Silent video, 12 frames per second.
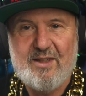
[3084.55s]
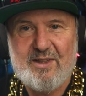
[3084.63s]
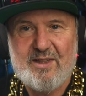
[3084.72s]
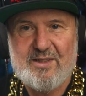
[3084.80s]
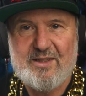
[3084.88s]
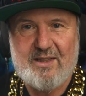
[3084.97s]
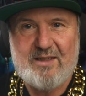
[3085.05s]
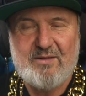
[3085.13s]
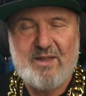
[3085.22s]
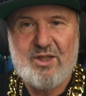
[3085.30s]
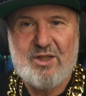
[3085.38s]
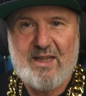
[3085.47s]
things like
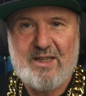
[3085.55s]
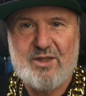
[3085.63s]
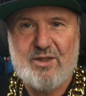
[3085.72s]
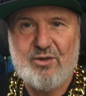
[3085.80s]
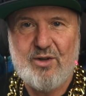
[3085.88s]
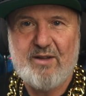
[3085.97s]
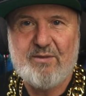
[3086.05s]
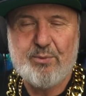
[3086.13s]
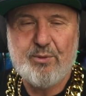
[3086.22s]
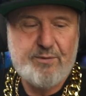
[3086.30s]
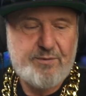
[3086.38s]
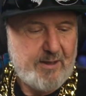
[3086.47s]
insulation, draft
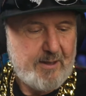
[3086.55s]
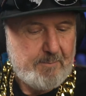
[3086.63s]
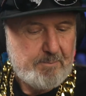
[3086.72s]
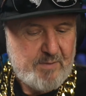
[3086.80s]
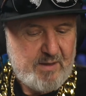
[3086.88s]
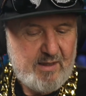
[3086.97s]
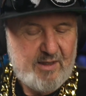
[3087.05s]
proofing,